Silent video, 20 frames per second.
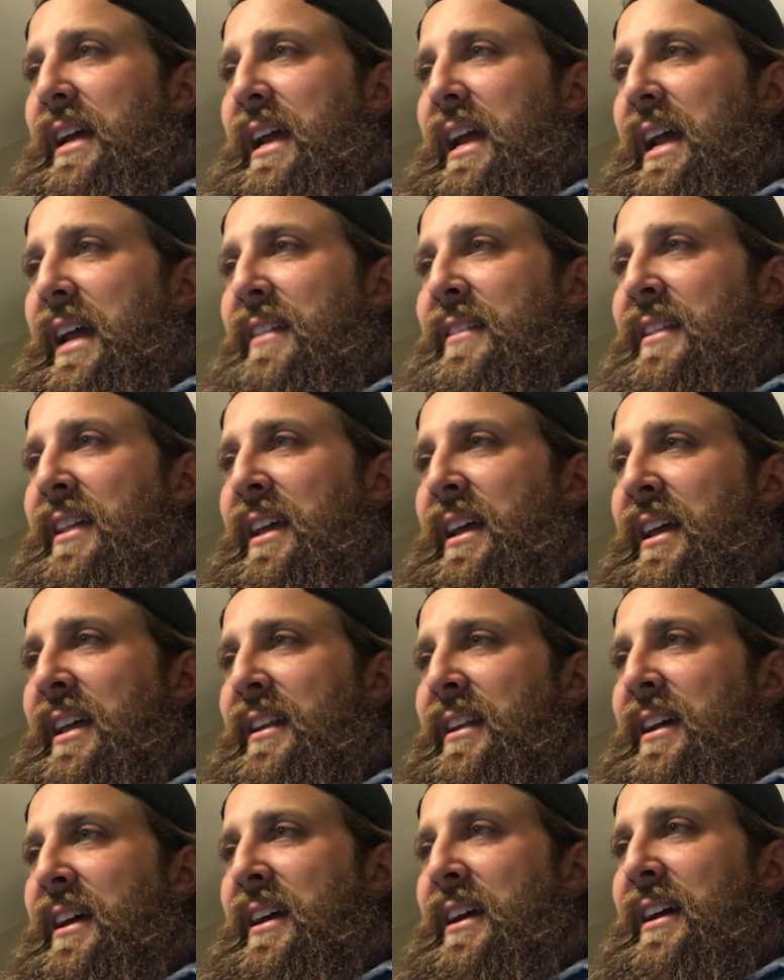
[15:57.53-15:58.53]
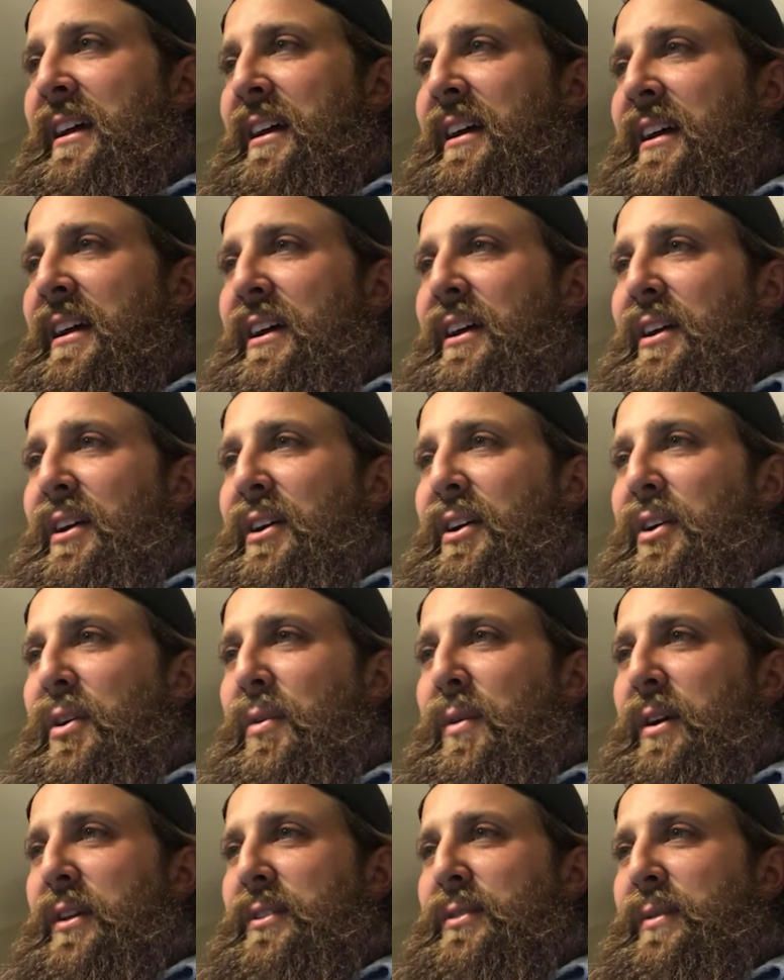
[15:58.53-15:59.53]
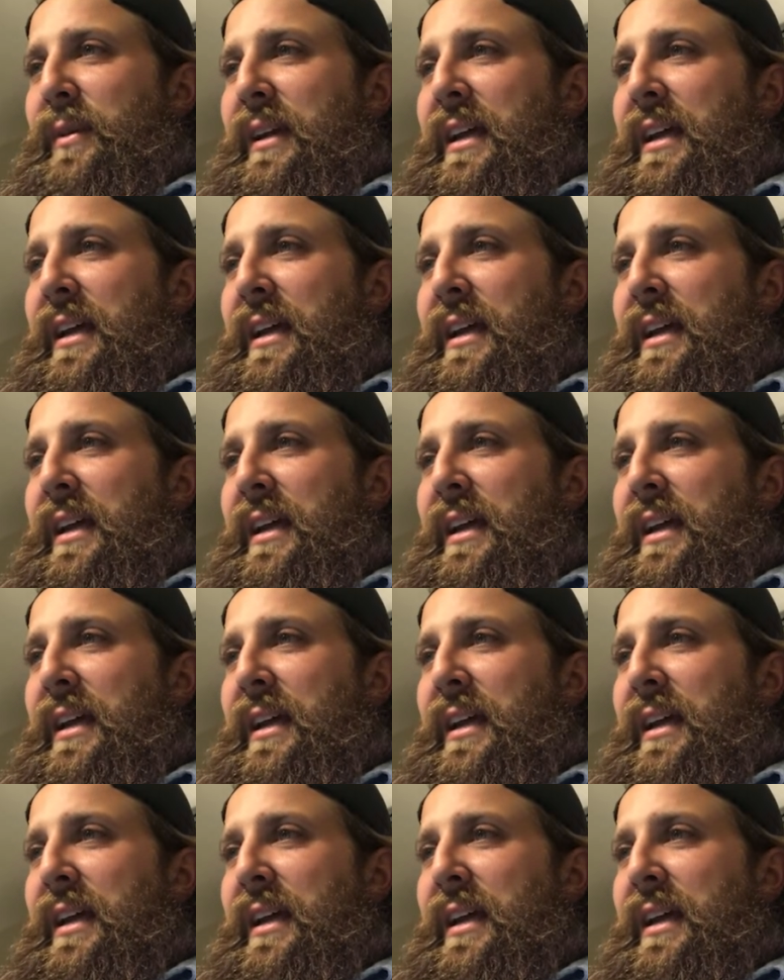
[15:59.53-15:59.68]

And then who else we